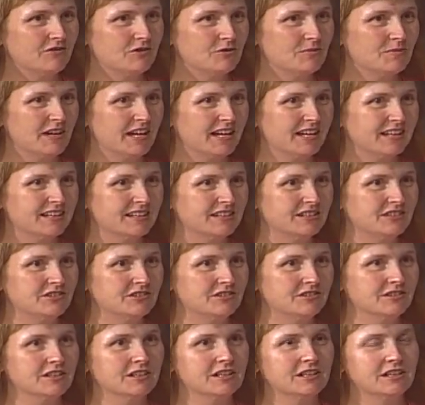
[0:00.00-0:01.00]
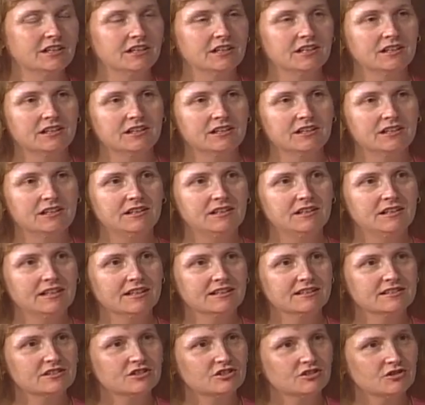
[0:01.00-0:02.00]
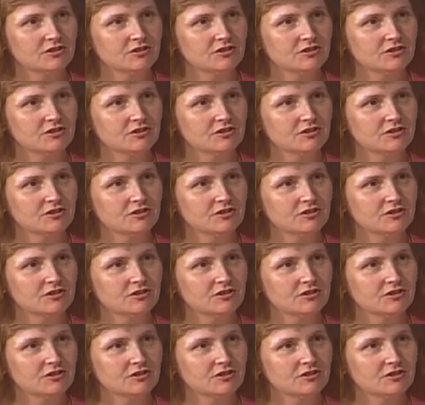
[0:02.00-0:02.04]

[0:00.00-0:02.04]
have you back on your next